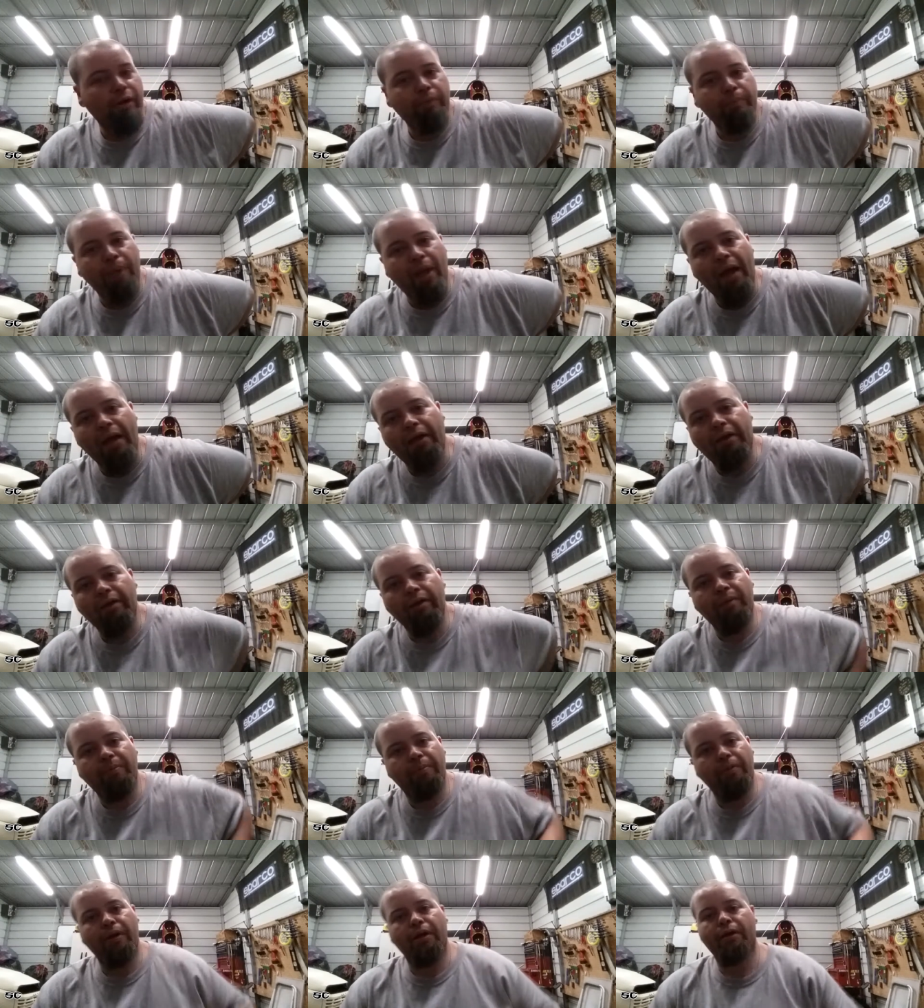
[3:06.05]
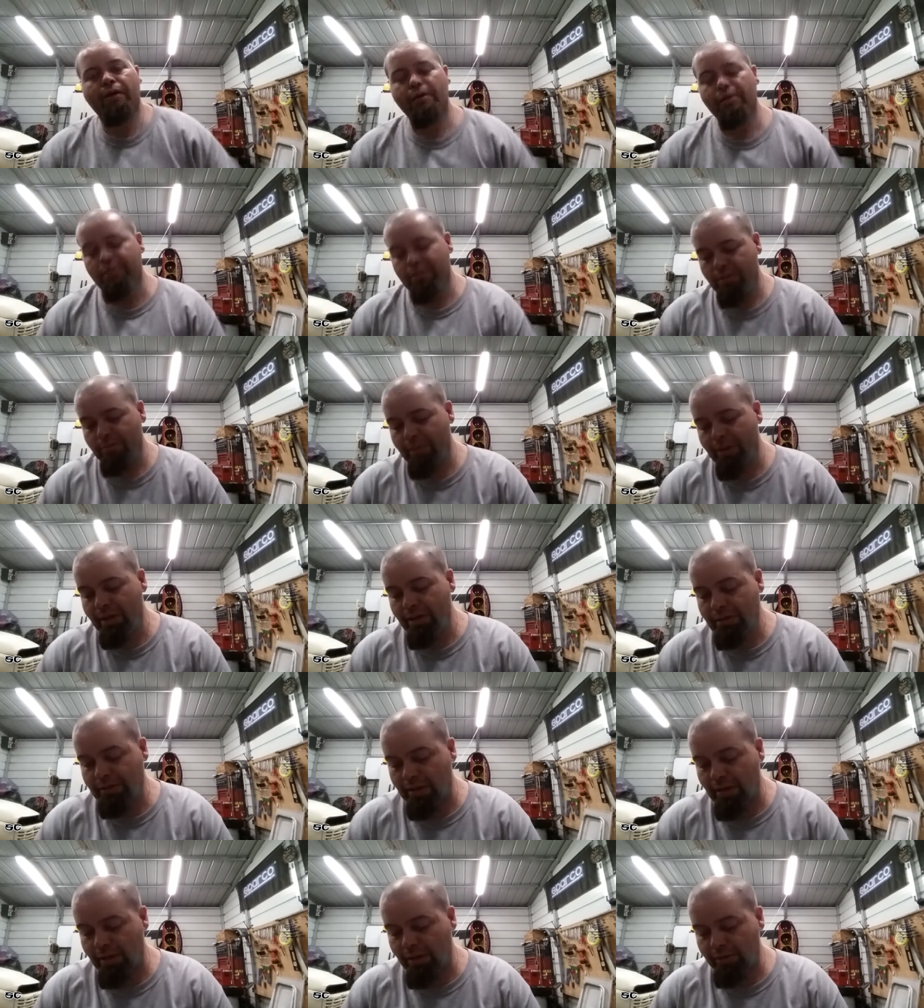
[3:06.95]
back up and I go to the
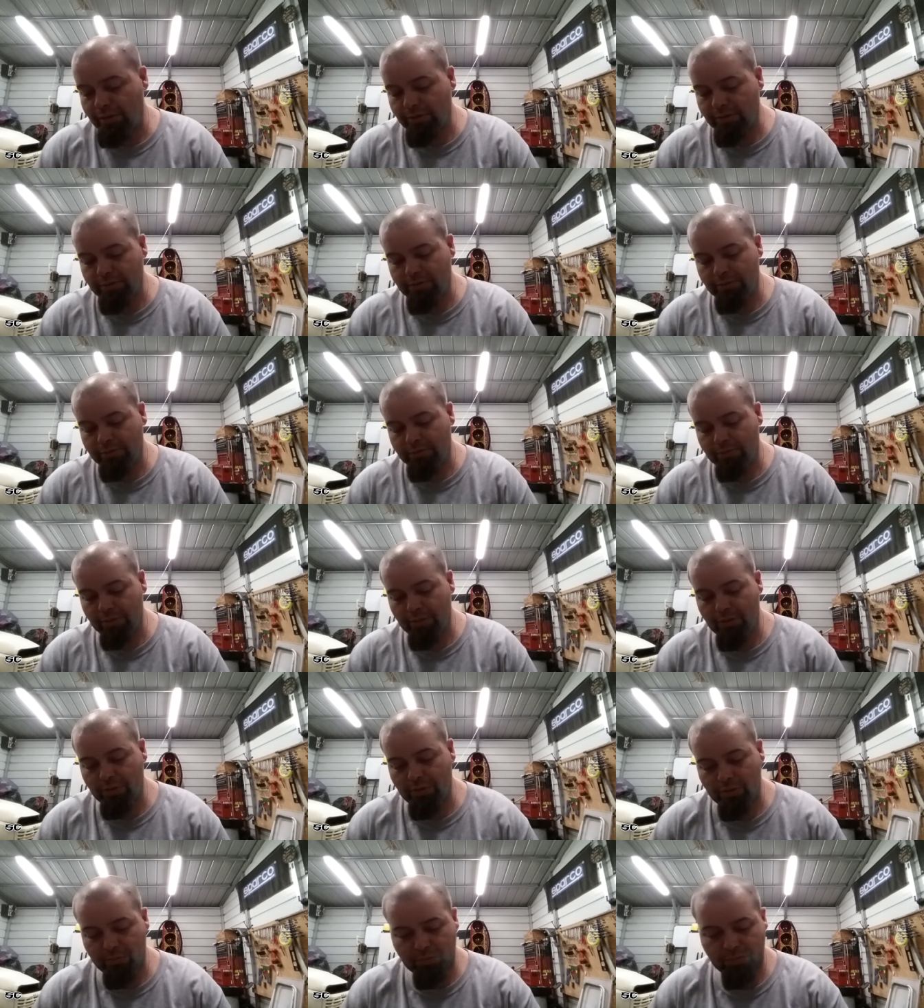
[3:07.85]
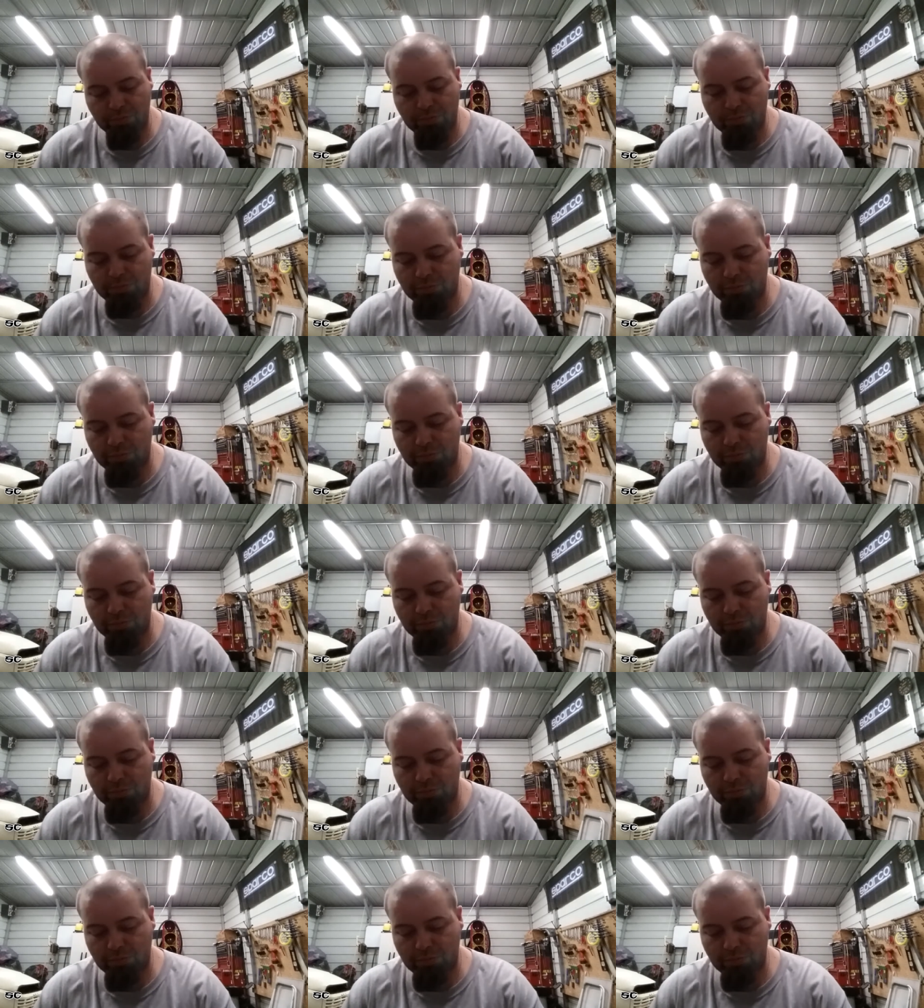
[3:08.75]
man's house and you know,